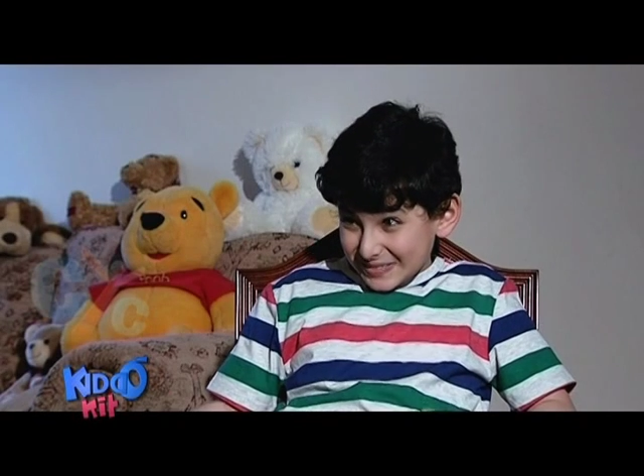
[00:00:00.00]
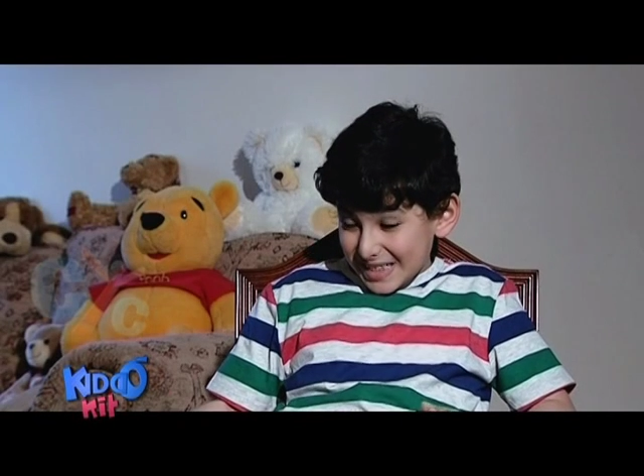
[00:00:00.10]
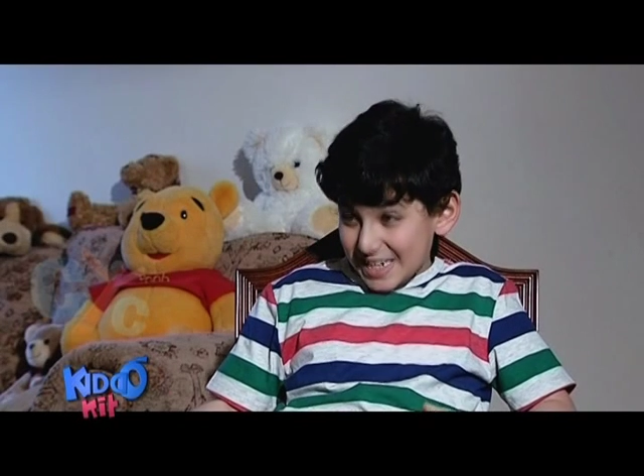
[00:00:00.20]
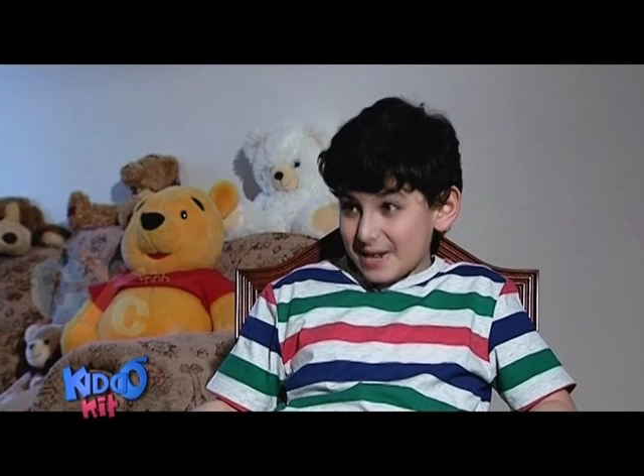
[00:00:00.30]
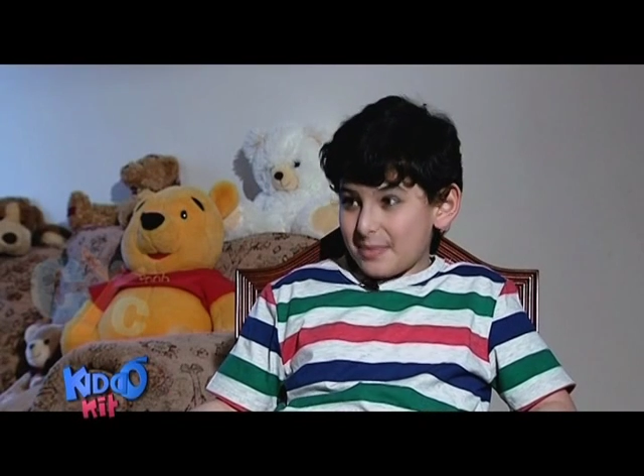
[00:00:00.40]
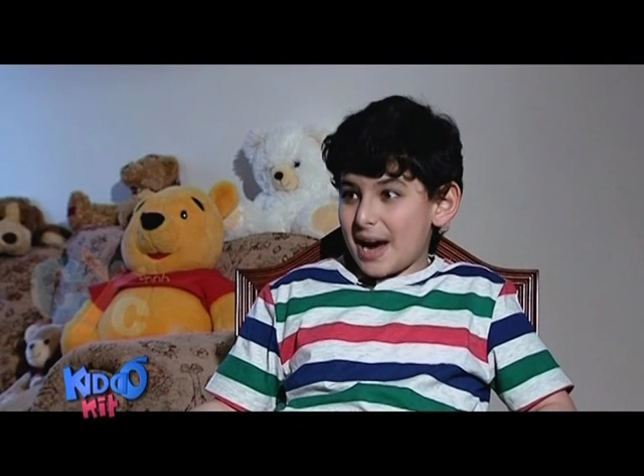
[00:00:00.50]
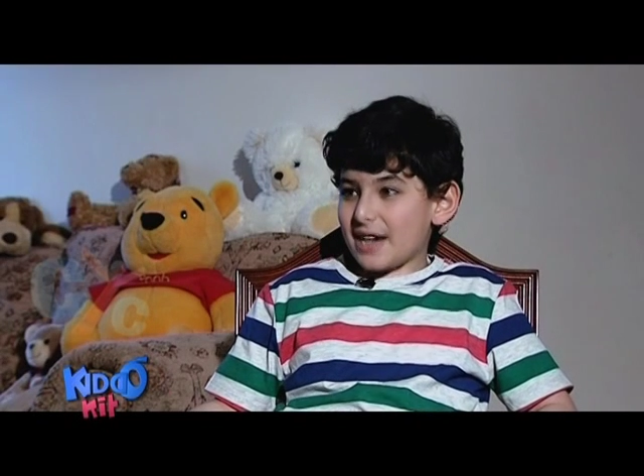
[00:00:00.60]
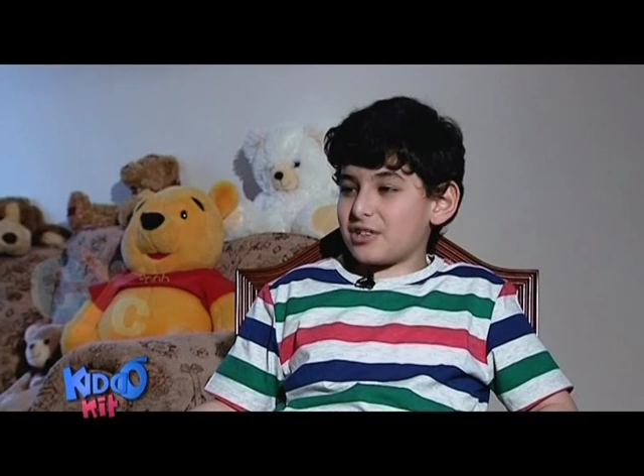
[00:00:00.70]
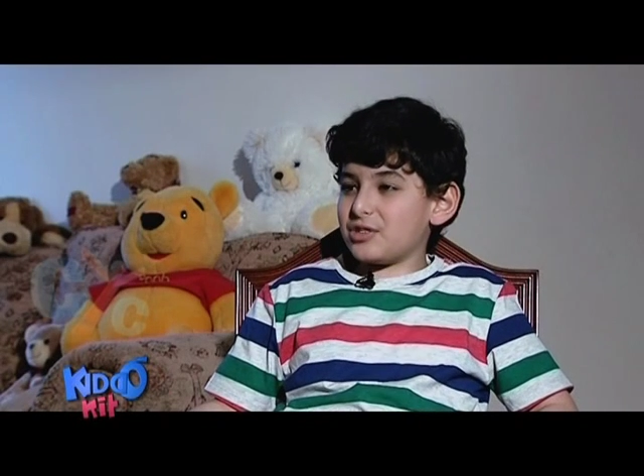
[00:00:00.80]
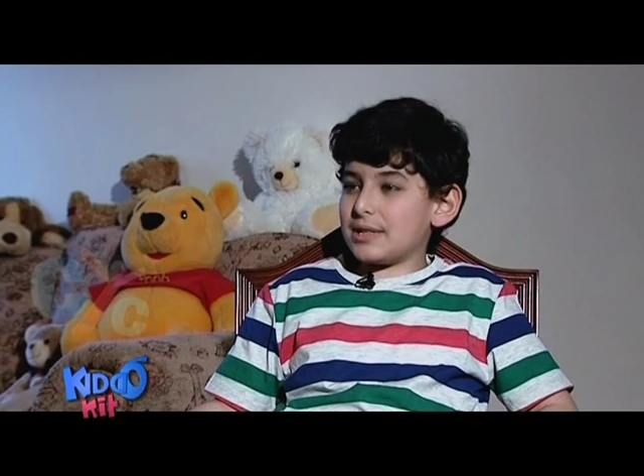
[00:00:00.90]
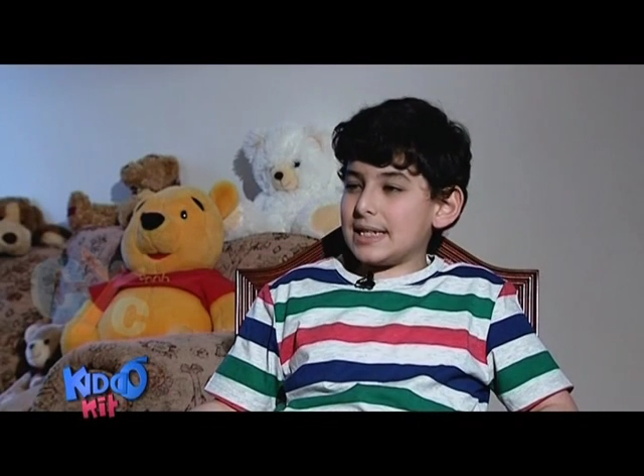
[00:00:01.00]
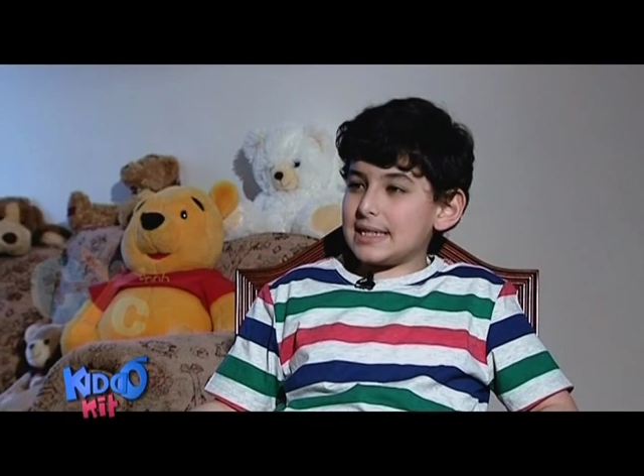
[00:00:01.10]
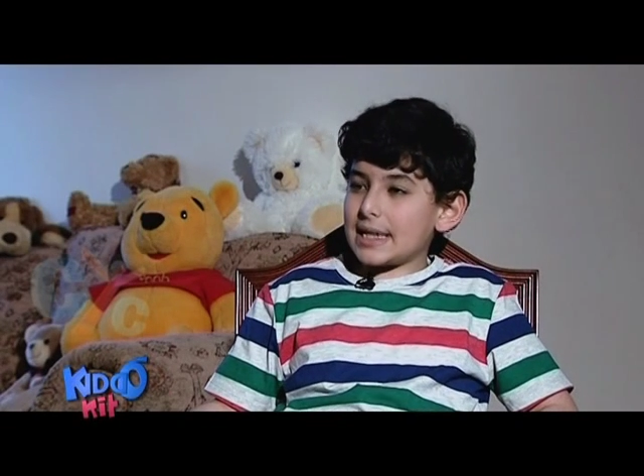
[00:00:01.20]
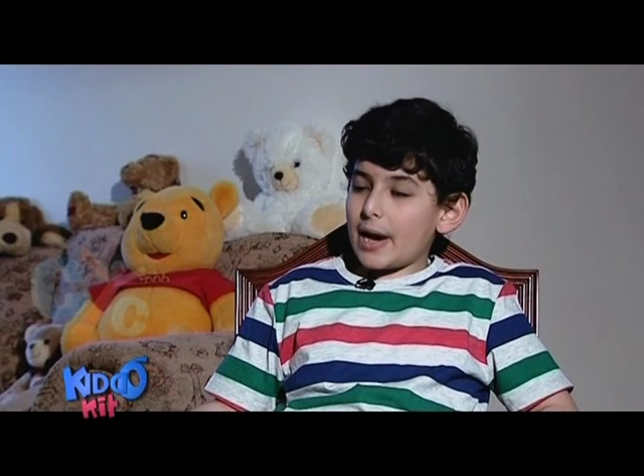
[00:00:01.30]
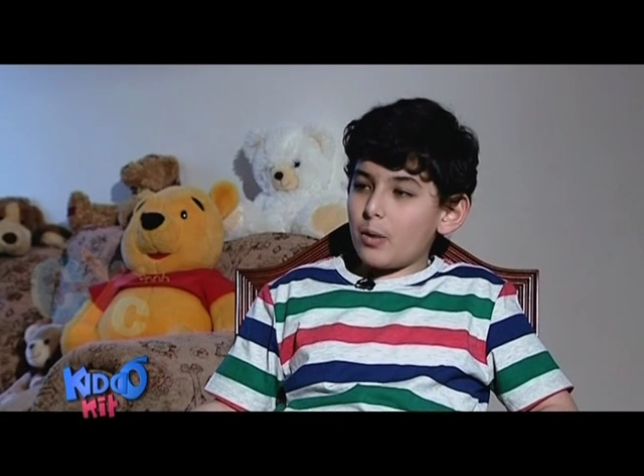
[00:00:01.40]
really bad because you need
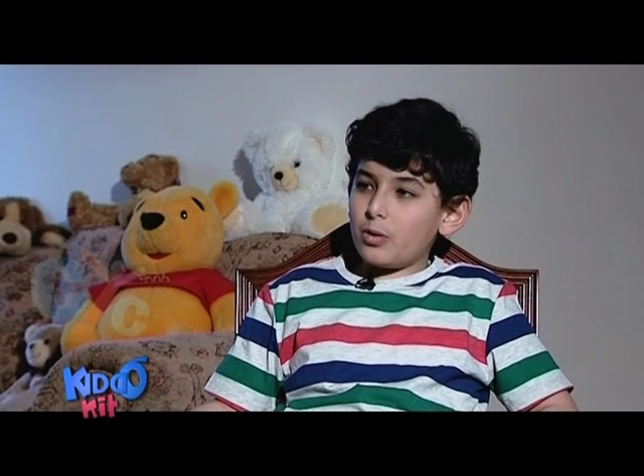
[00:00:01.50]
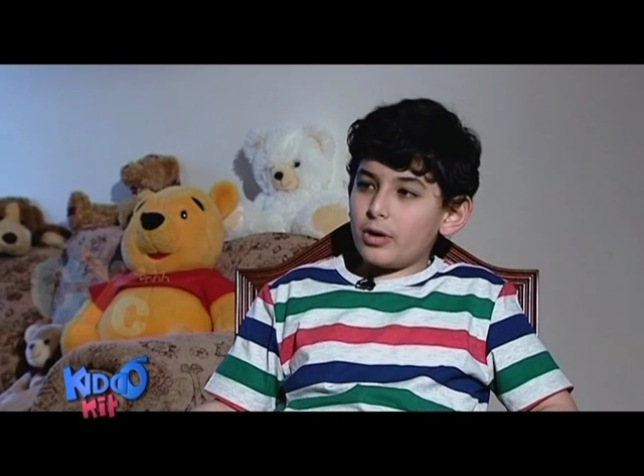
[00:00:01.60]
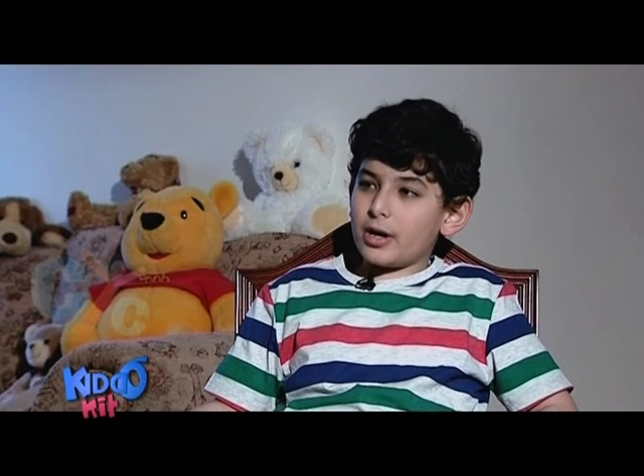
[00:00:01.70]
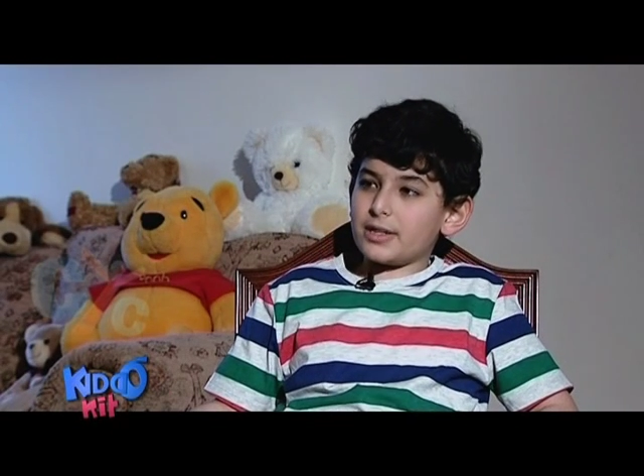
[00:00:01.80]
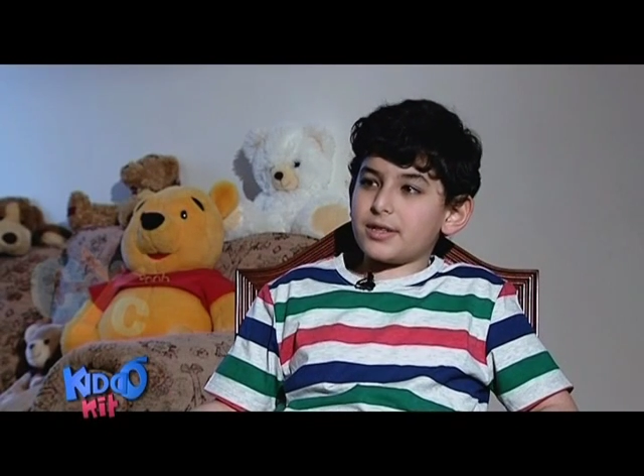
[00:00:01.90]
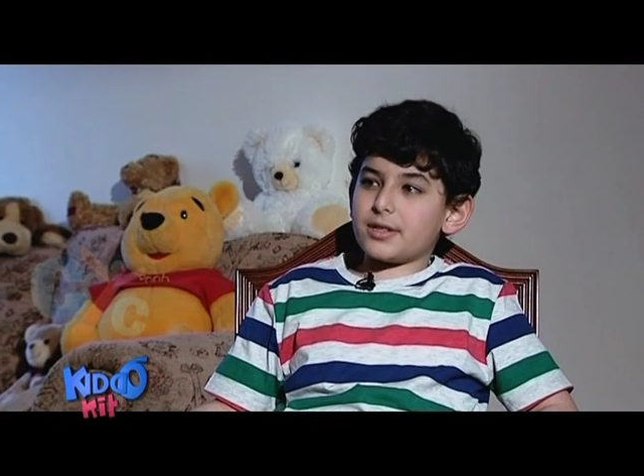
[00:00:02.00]
to get organised